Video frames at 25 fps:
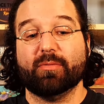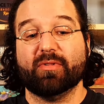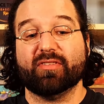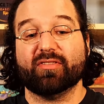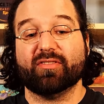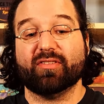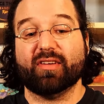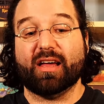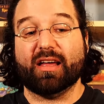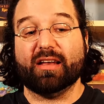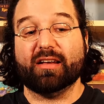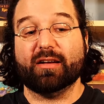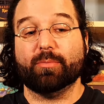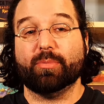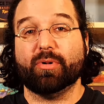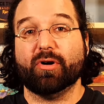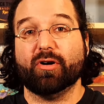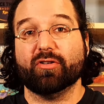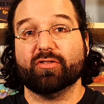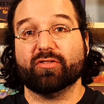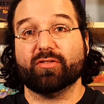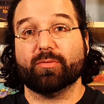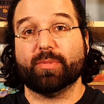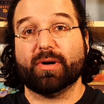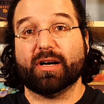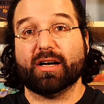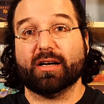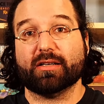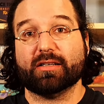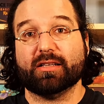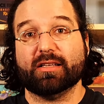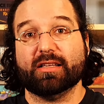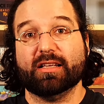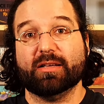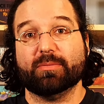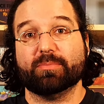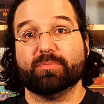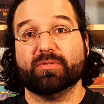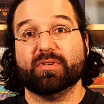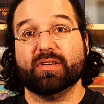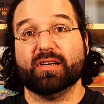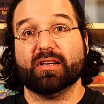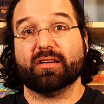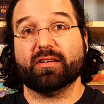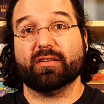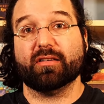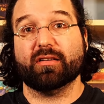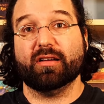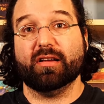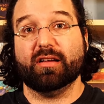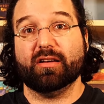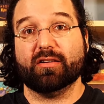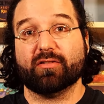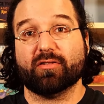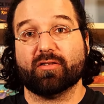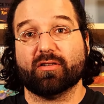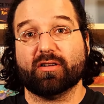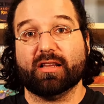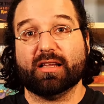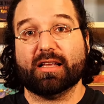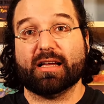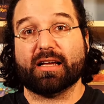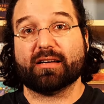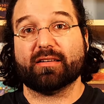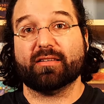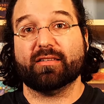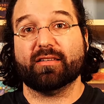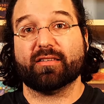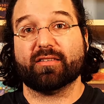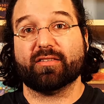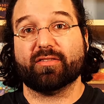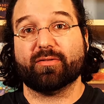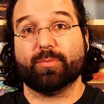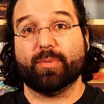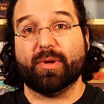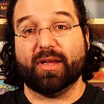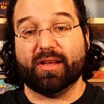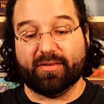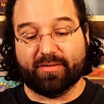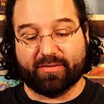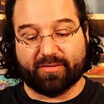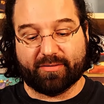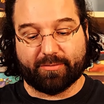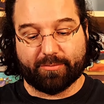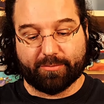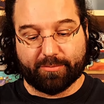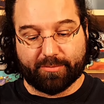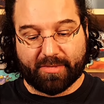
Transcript: is set in a post-apocalyptic intergalactic space.